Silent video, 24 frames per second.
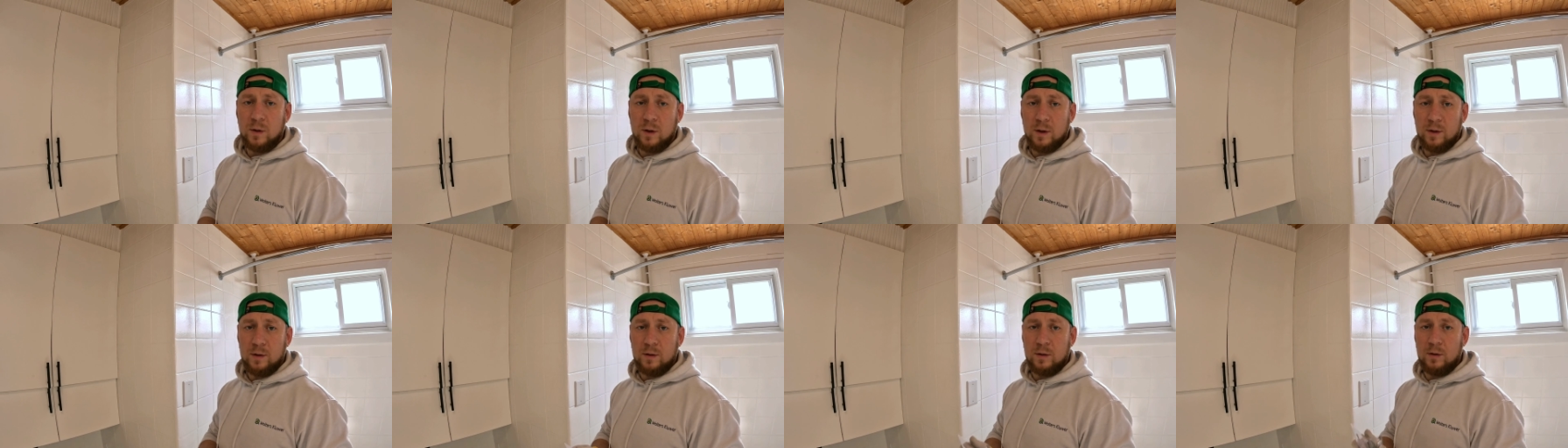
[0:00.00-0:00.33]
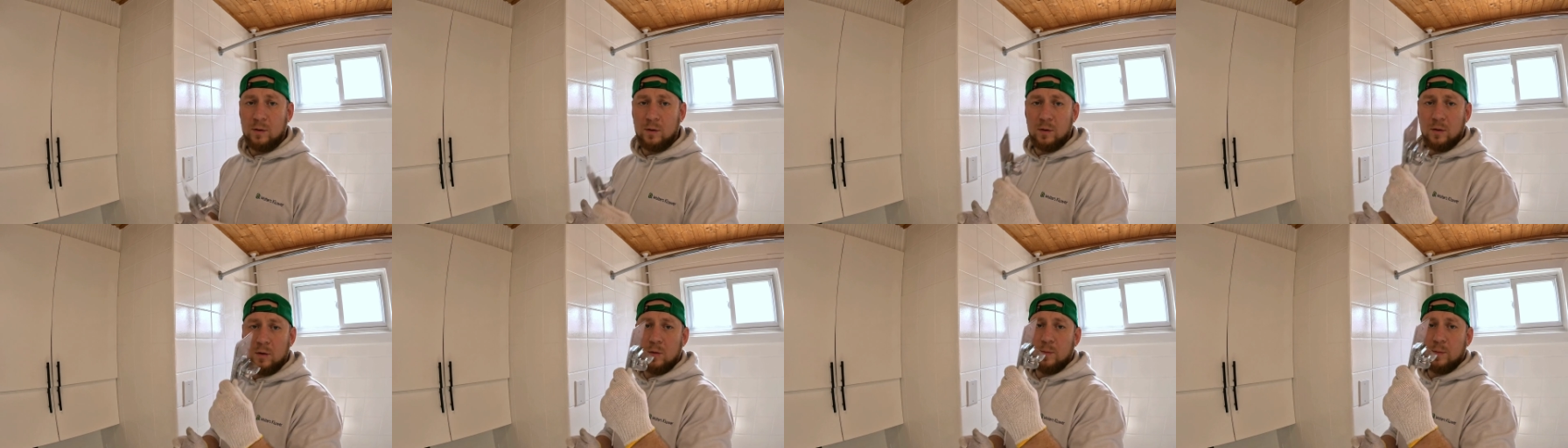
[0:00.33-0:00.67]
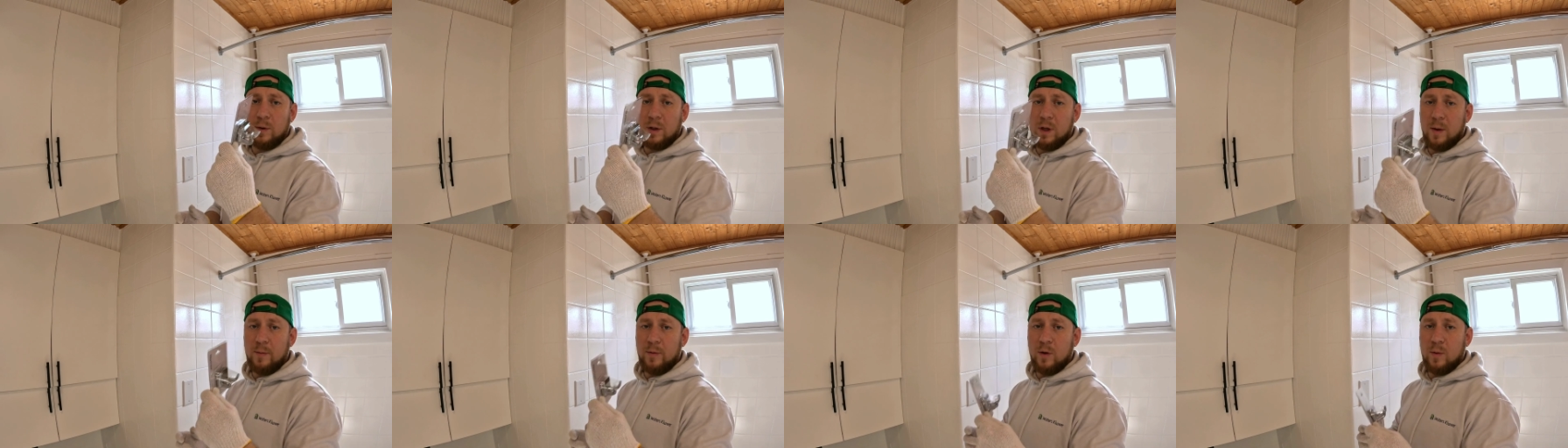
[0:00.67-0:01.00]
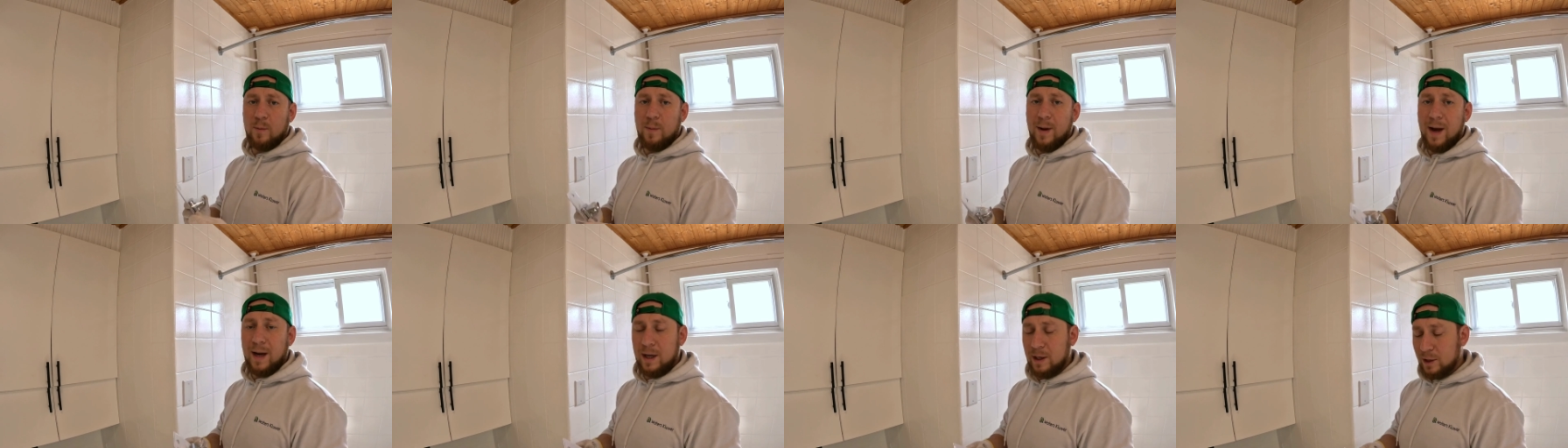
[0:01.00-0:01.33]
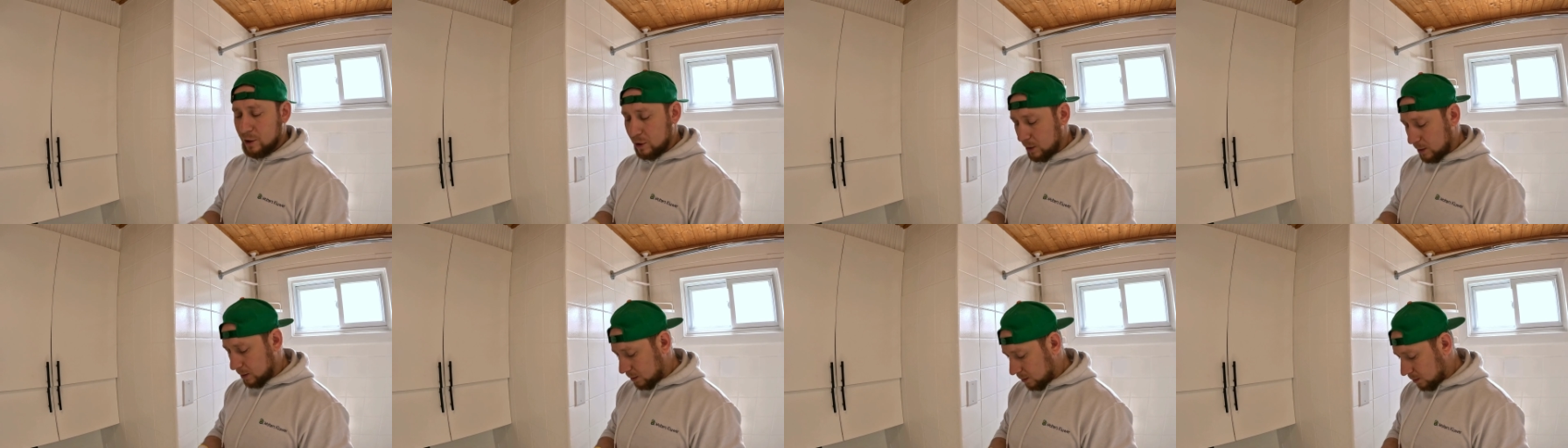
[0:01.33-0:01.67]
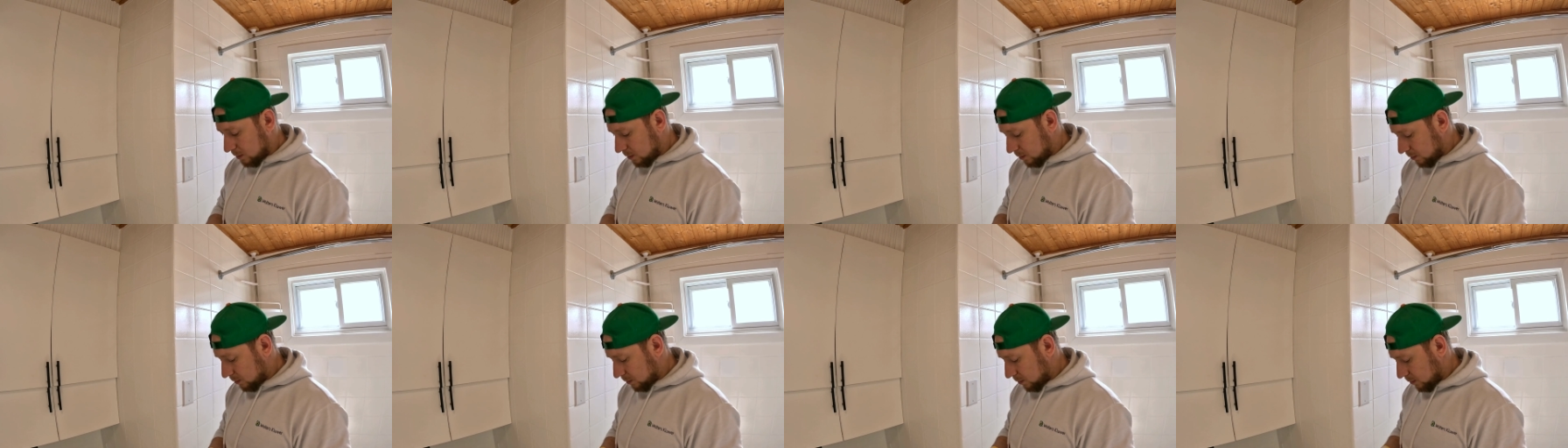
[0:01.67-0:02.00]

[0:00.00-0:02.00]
you want to do, open up your packaging.